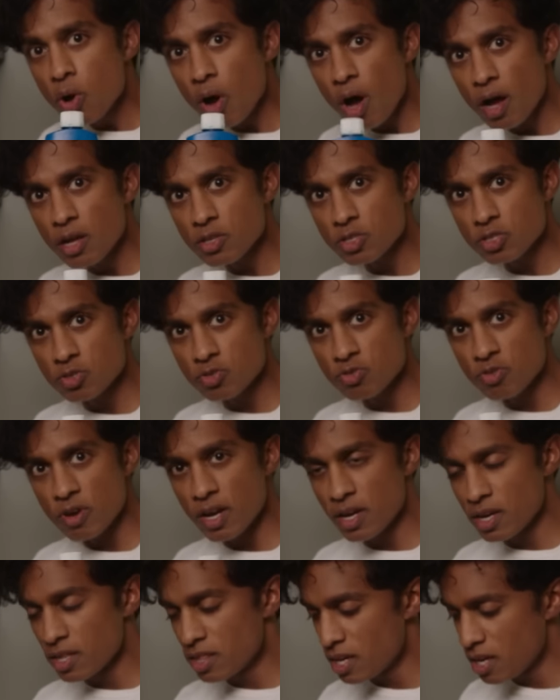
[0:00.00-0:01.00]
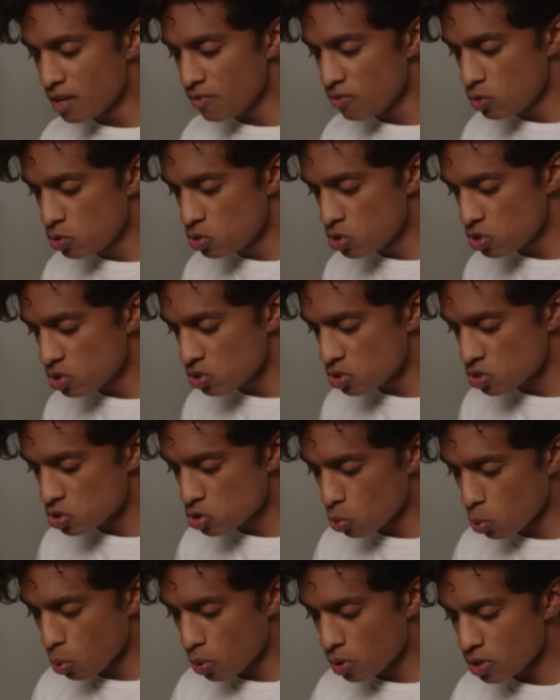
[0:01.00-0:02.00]
concentrated that if you just
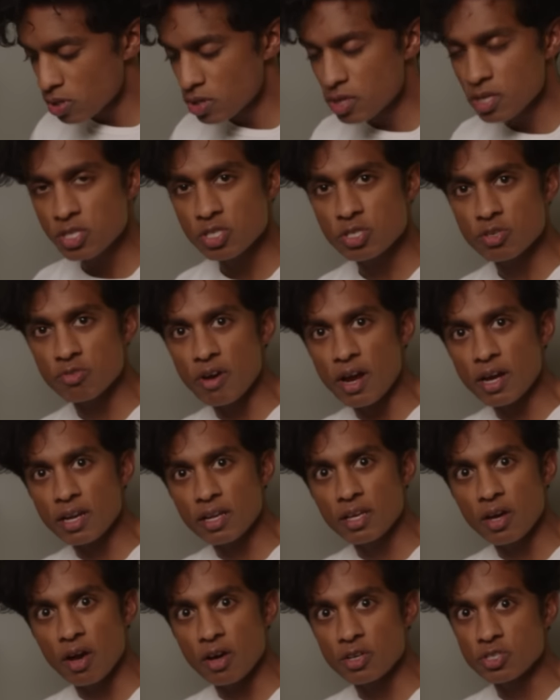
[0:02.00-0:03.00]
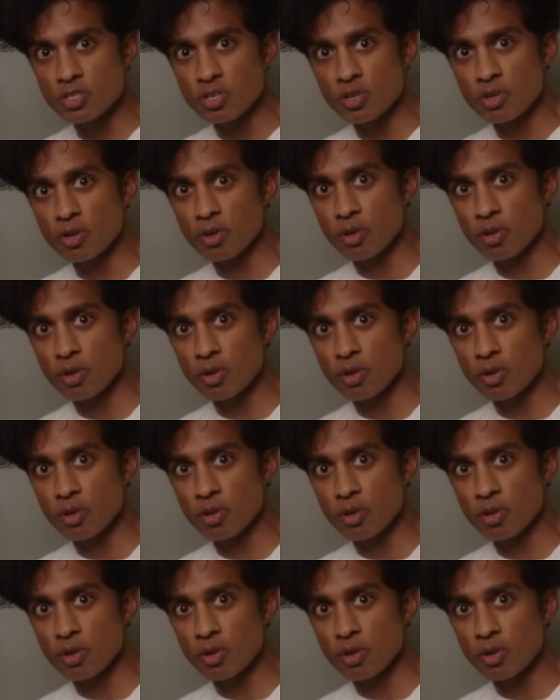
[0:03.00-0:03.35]
squirted this directly onto your